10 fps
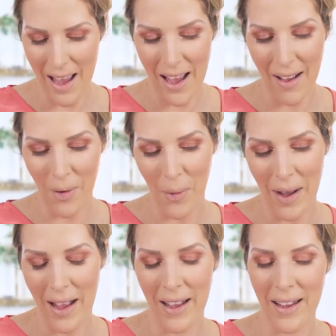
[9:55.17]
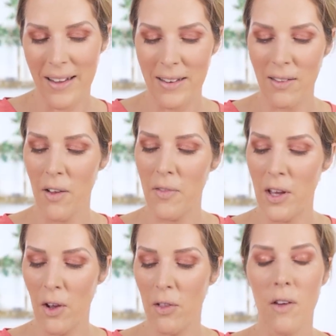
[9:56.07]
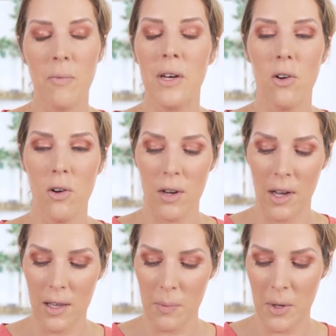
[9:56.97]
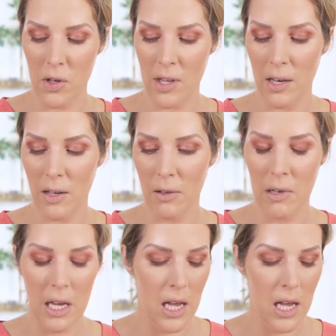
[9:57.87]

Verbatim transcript: Oh, I love that y'all love my dog as much as I do.